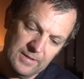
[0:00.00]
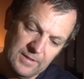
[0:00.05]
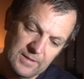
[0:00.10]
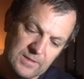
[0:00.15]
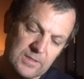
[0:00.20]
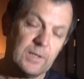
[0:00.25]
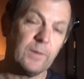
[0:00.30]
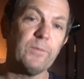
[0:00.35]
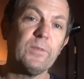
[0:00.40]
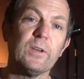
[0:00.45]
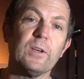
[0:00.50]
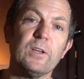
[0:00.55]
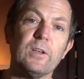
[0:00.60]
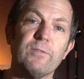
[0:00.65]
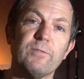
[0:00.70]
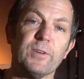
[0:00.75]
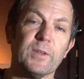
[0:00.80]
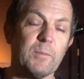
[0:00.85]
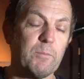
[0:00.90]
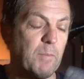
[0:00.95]
something
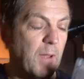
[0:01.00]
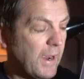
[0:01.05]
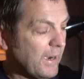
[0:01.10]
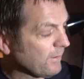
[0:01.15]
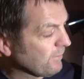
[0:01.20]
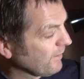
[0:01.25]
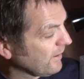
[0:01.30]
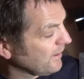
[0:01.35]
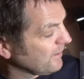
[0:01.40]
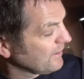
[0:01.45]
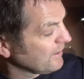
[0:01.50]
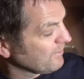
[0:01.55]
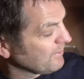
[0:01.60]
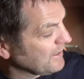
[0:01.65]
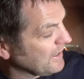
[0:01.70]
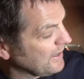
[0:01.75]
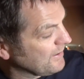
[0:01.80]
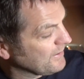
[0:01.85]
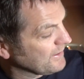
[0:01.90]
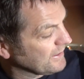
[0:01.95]
good for the background every
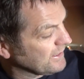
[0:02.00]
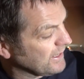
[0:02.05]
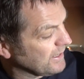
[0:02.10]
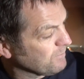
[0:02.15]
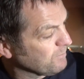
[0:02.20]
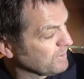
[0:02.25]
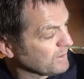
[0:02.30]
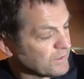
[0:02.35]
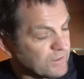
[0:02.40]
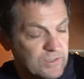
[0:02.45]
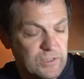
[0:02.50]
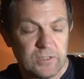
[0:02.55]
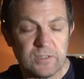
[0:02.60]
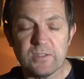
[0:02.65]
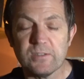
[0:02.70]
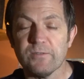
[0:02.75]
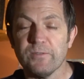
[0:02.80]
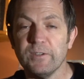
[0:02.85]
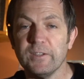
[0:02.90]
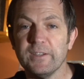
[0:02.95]
now and again, but
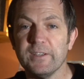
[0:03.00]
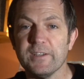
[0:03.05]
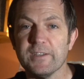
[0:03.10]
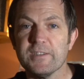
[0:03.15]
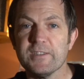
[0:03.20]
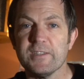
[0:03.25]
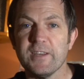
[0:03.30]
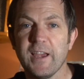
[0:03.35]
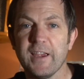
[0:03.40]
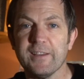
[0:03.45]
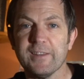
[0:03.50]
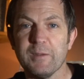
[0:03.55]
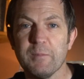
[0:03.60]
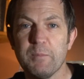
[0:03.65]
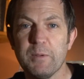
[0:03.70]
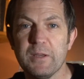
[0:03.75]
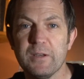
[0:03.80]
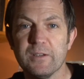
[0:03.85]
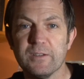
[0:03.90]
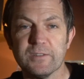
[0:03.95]
just really to stack the
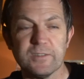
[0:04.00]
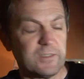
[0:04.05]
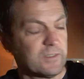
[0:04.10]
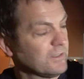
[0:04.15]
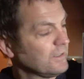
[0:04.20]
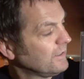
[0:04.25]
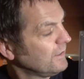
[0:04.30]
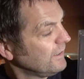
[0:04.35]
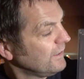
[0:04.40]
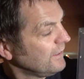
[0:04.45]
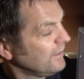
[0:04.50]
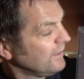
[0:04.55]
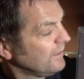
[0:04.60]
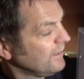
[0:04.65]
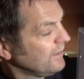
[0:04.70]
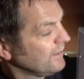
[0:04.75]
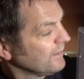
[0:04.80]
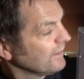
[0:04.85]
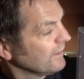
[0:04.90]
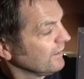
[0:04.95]
Beatles
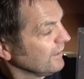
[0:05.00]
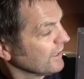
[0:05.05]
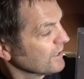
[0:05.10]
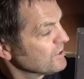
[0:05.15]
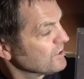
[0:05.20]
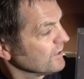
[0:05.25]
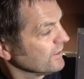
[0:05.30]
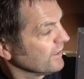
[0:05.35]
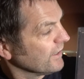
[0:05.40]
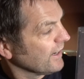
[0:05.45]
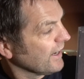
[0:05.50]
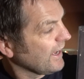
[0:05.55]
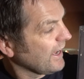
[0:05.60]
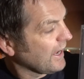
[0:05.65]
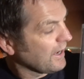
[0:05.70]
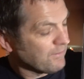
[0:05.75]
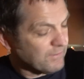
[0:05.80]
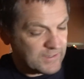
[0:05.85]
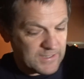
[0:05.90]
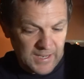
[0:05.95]
collection that I
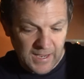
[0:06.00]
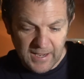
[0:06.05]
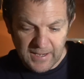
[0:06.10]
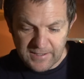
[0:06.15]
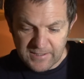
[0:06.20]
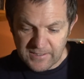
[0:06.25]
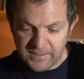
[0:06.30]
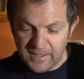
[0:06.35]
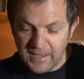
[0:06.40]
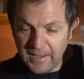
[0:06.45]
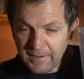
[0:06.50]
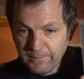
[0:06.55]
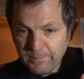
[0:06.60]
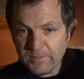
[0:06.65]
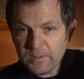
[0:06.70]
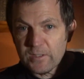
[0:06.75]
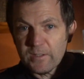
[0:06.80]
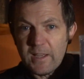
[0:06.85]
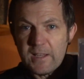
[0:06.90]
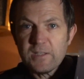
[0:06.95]
have and to add to
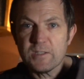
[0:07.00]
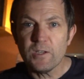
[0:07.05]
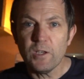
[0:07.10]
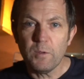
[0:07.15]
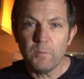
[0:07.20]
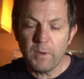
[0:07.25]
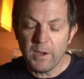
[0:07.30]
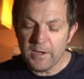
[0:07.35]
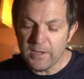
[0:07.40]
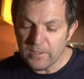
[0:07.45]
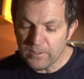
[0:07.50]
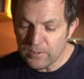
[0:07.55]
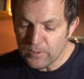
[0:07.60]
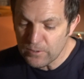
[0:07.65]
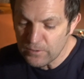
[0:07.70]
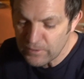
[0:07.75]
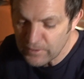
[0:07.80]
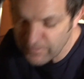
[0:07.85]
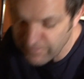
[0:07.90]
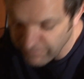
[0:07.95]
that. So that's all my used